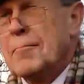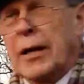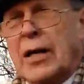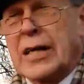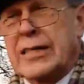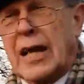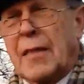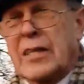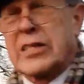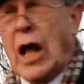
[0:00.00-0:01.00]
because it's in
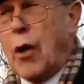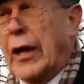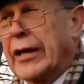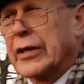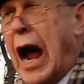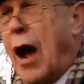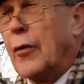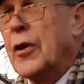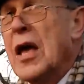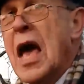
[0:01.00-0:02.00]
the stony
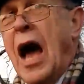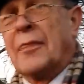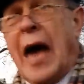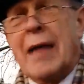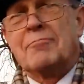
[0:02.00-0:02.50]
ground. And that